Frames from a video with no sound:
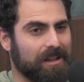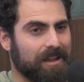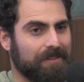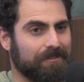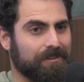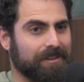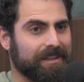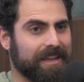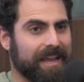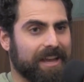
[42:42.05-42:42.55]
I
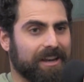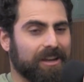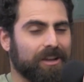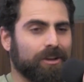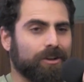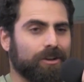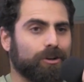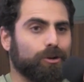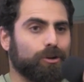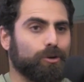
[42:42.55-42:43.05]
forget
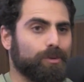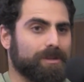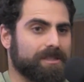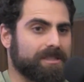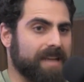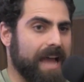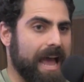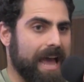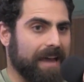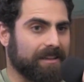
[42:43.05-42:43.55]
who was
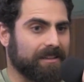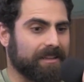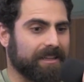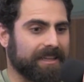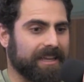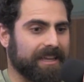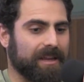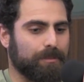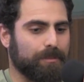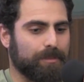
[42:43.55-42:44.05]

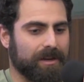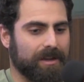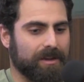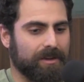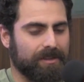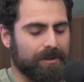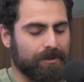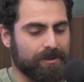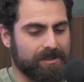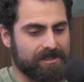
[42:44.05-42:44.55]
tackling it,
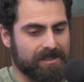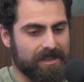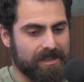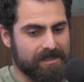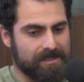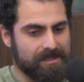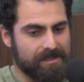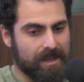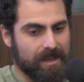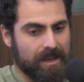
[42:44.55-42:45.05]
but there was
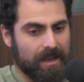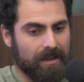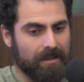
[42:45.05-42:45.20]
this